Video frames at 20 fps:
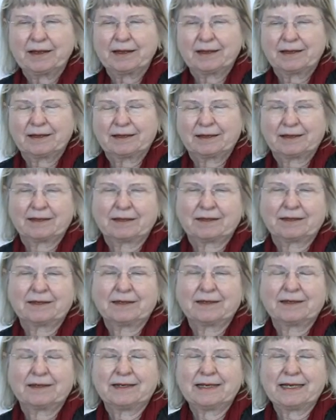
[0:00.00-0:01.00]

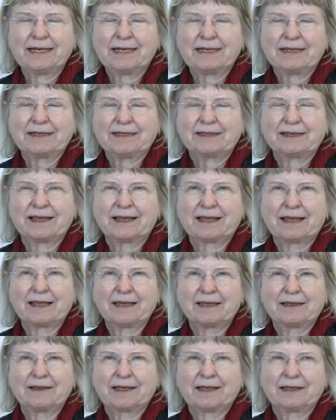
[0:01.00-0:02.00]

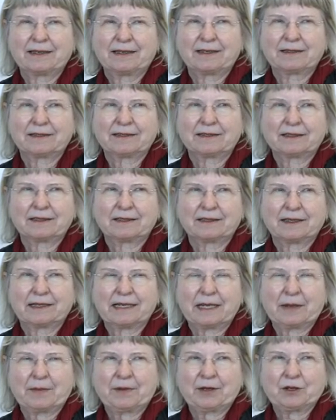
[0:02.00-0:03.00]
DCE, that is
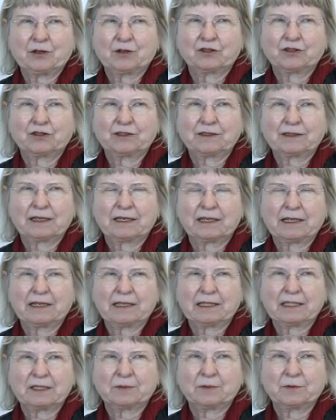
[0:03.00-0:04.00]
dynamic contrast
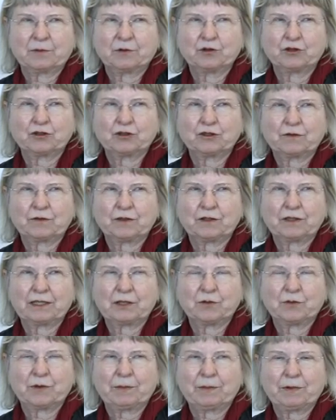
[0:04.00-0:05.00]
enhanced perfusion, the
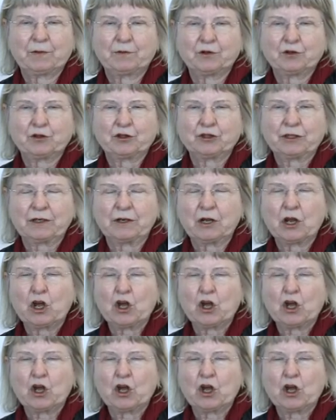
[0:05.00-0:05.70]
T1 perfusion,